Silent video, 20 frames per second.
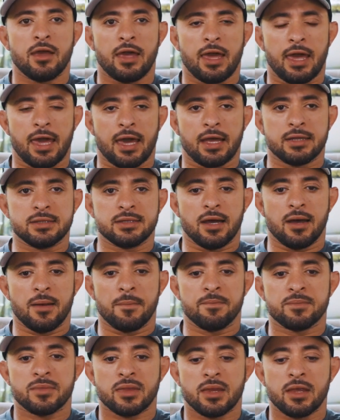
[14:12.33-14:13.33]

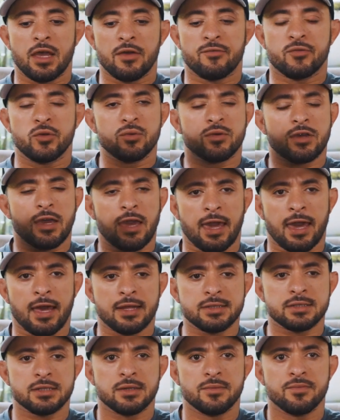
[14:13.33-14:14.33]
And if you
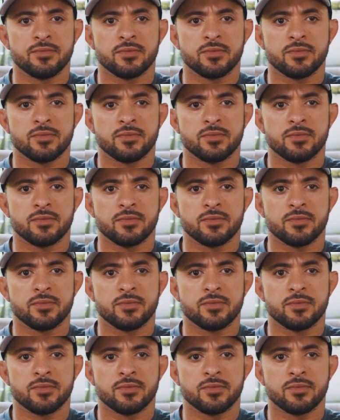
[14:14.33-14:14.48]
can't